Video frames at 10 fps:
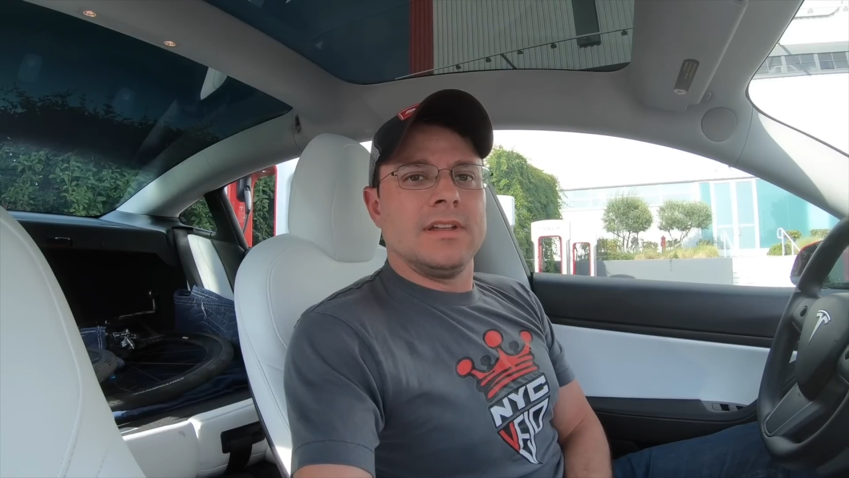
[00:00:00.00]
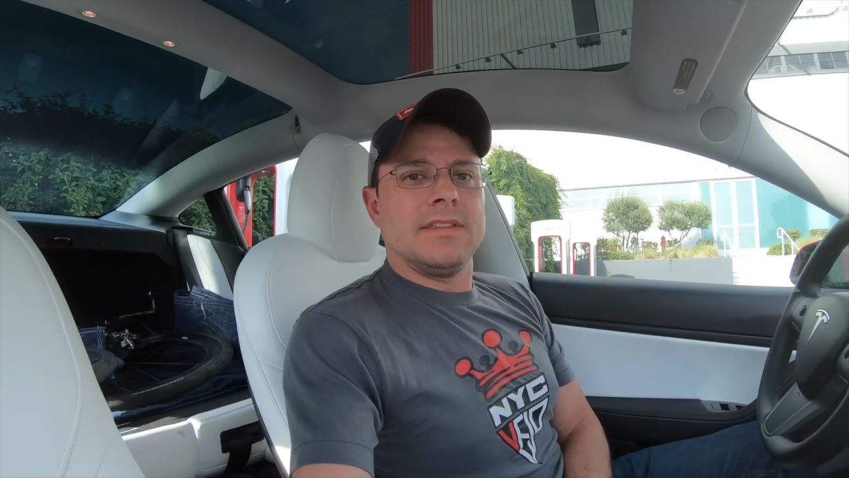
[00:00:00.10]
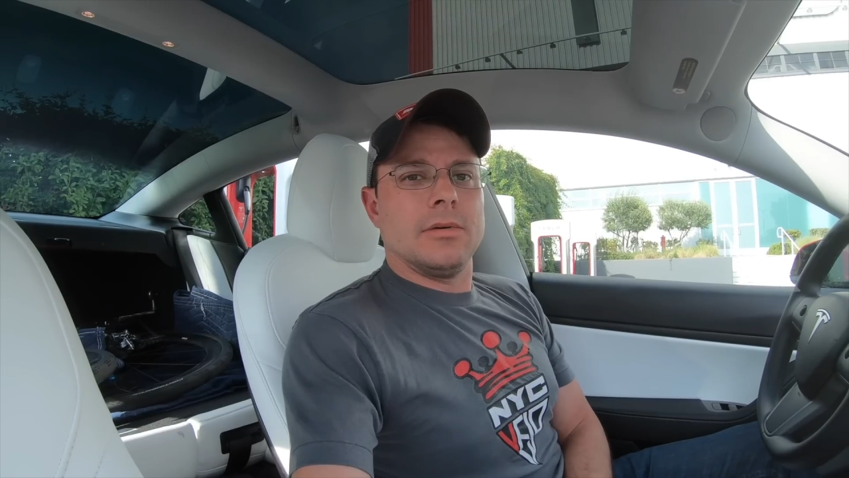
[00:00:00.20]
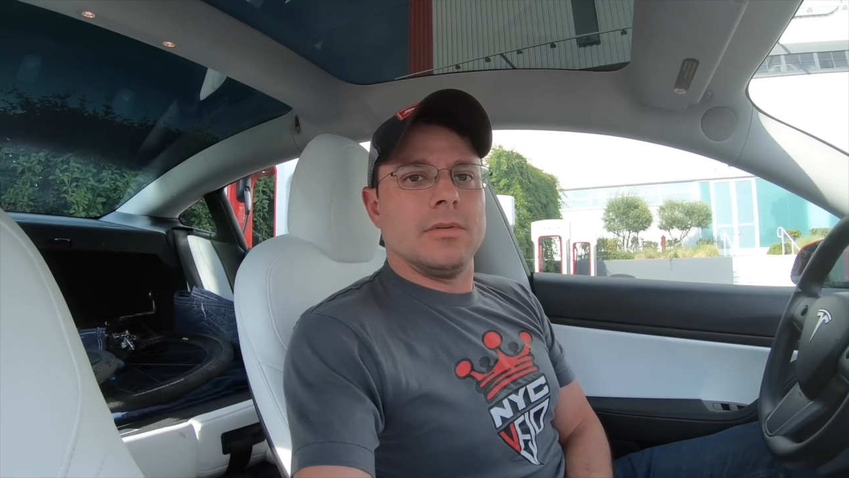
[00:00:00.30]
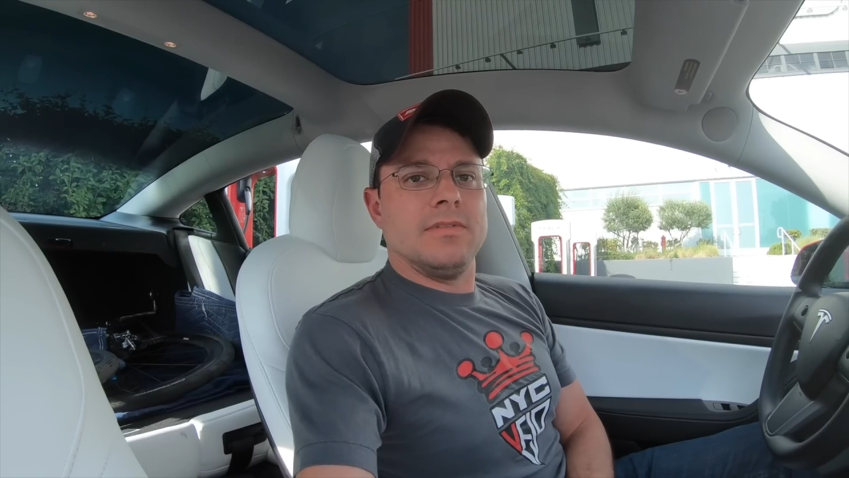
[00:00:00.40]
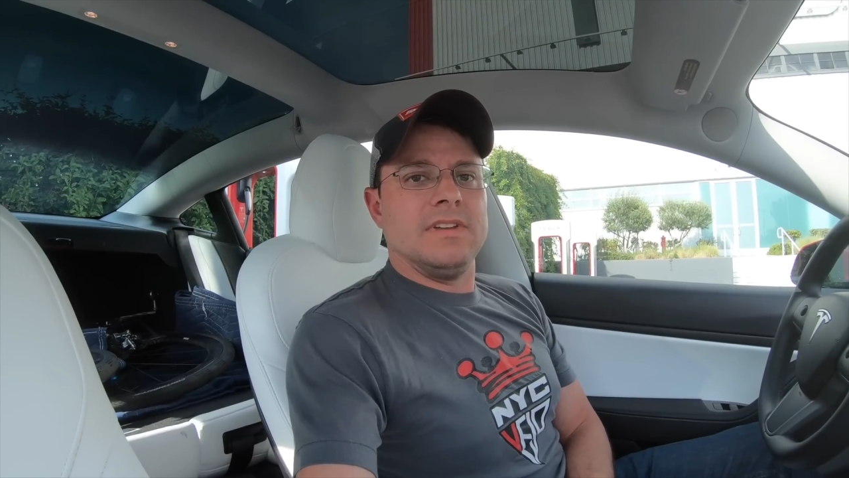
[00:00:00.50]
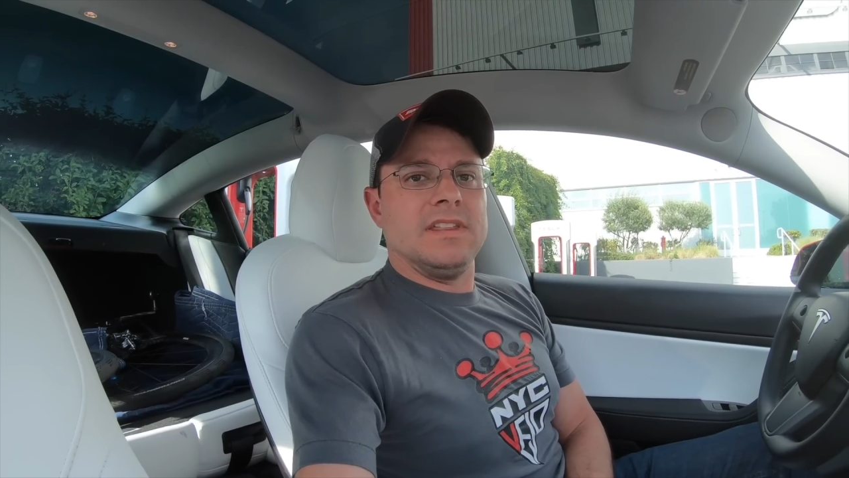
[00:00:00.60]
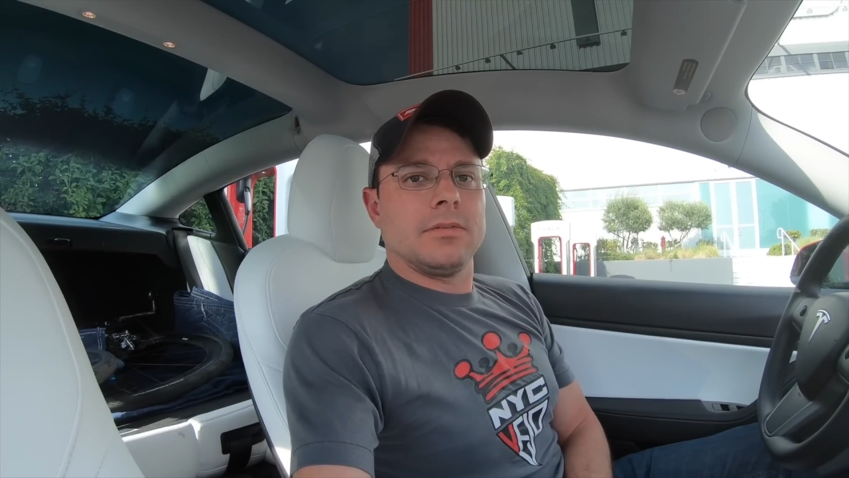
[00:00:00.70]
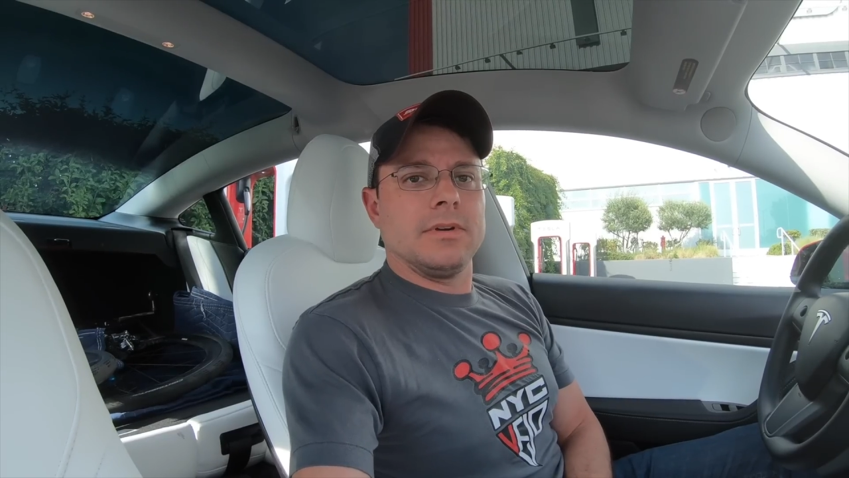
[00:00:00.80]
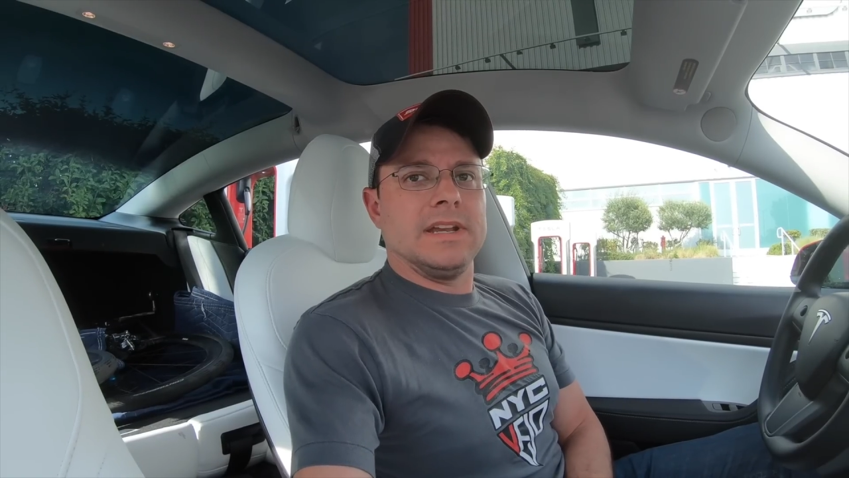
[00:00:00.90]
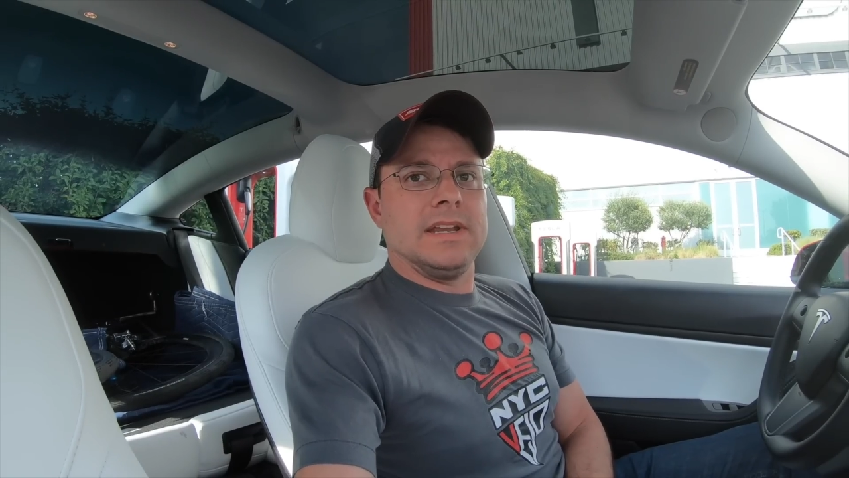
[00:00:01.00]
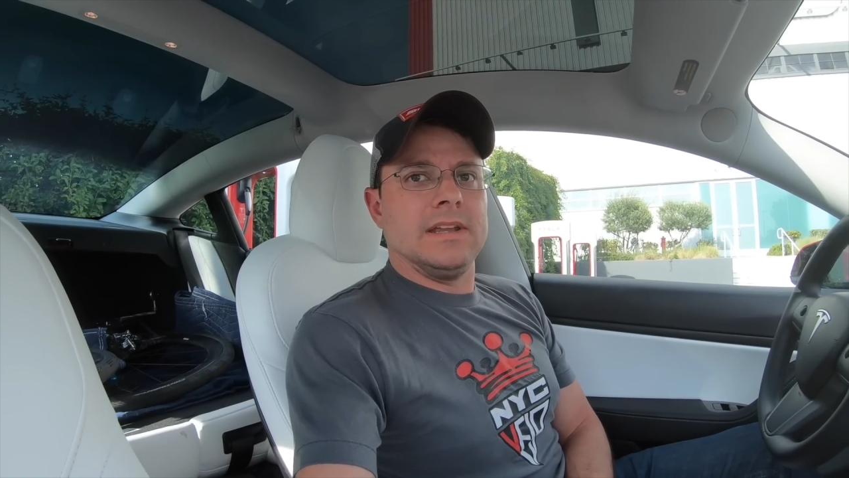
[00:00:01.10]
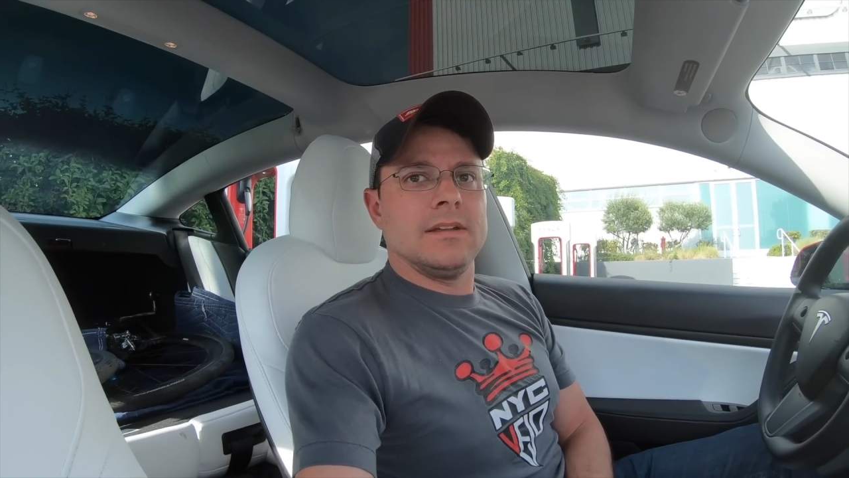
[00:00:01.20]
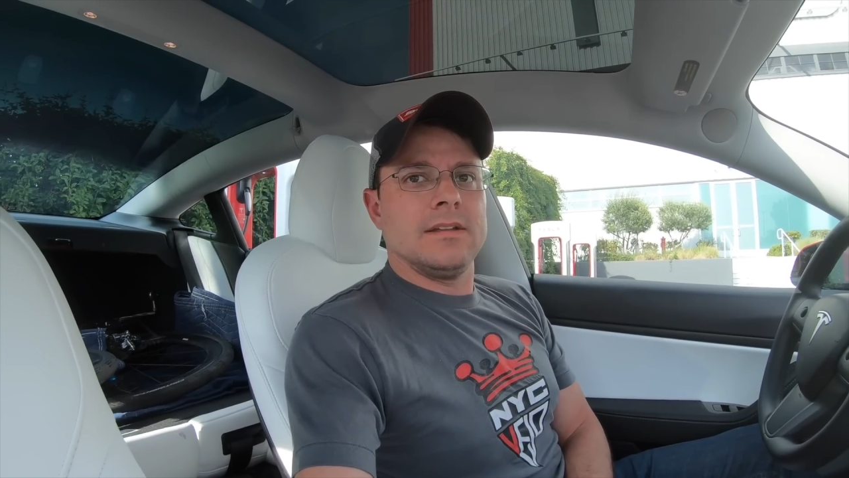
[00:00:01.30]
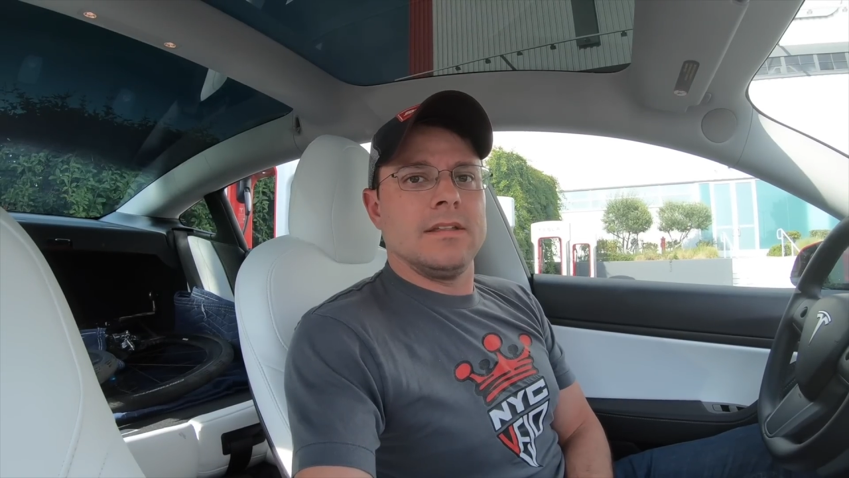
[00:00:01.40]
that with V3,